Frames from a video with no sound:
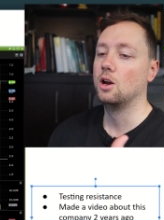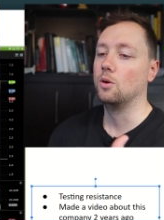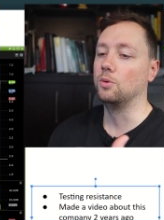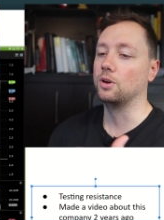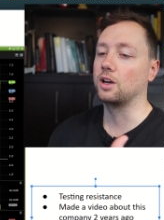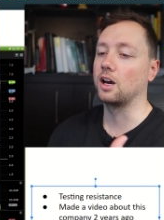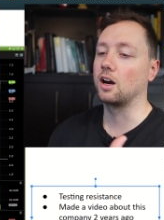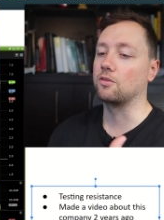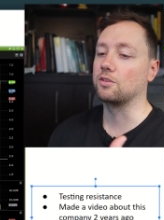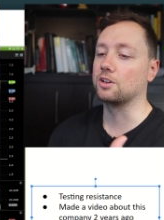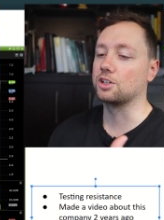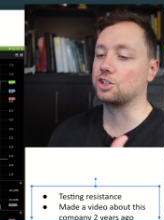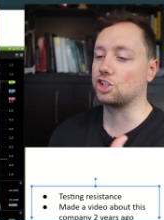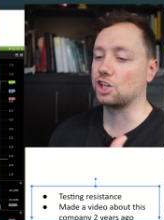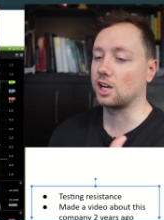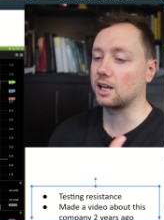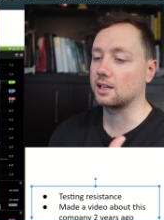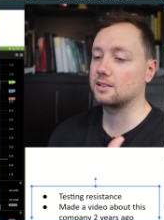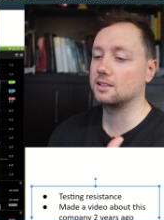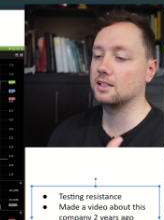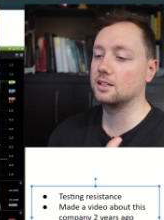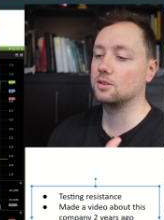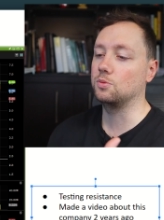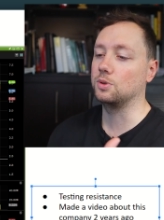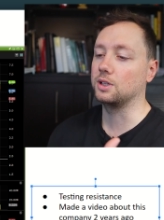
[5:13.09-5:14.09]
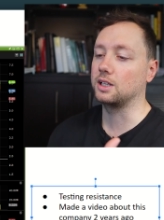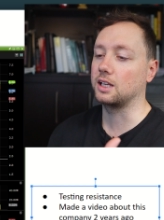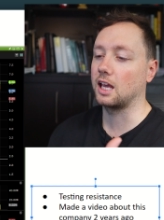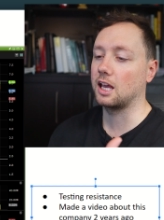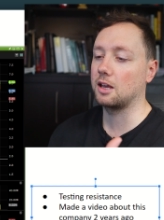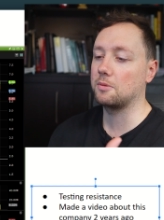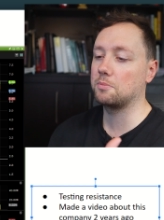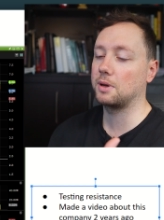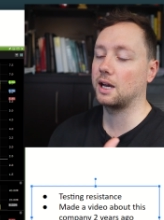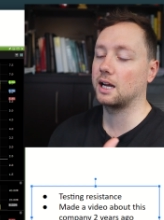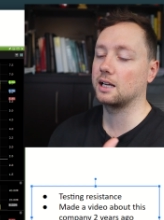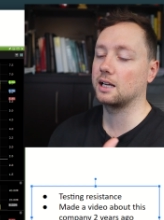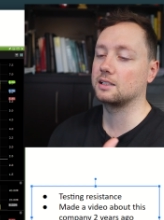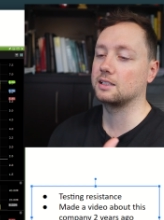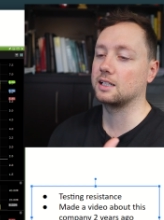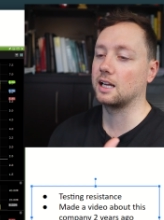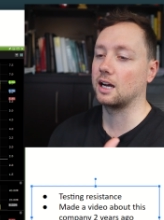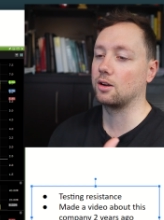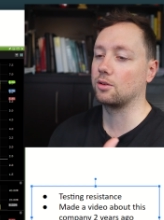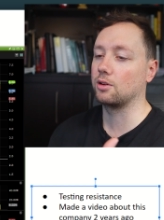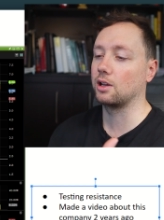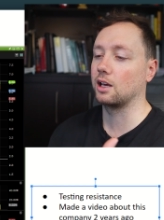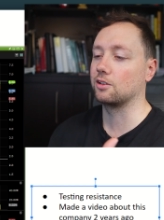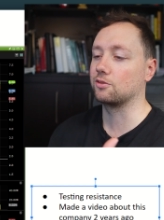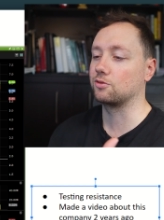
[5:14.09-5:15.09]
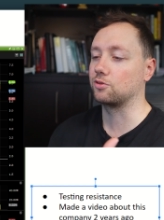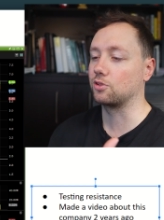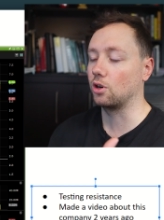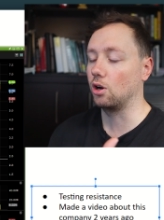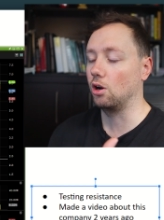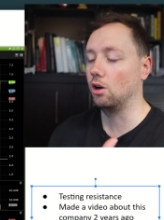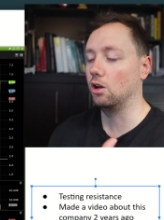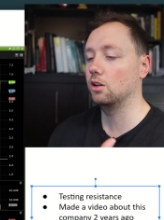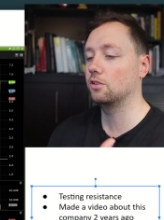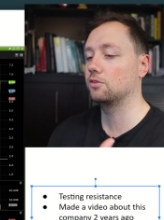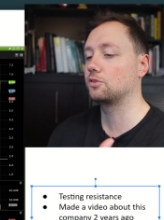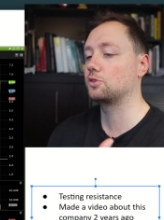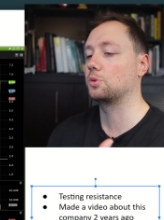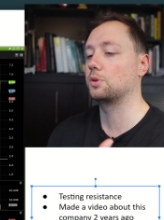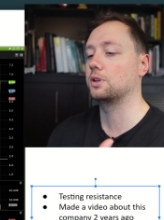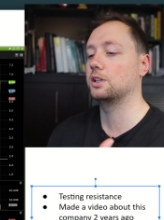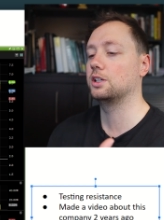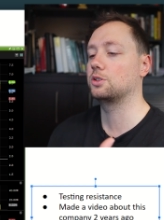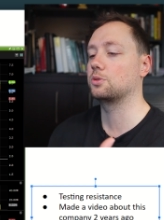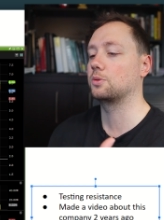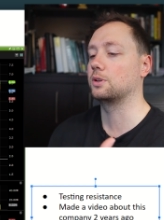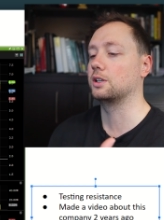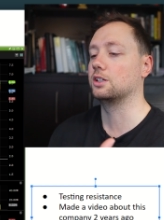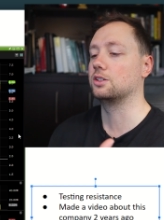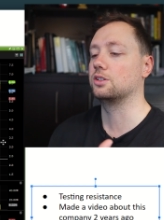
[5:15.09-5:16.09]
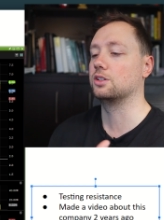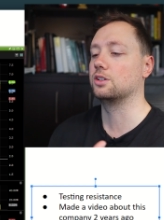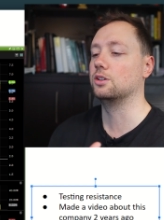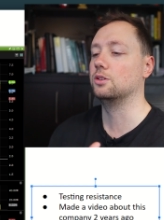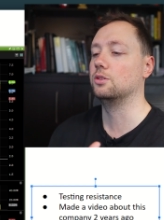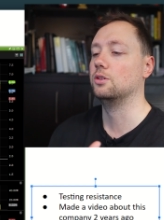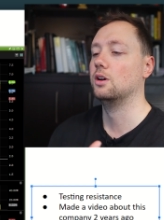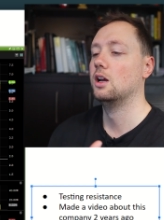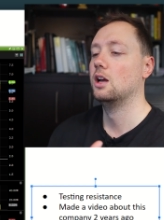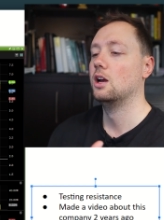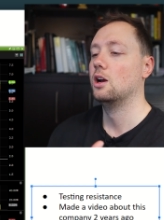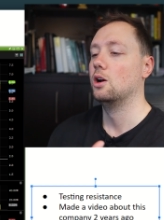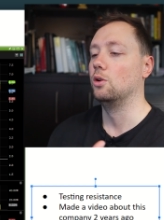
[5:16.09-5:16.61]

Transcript: We got rejected, we came back down, and for all of 2022,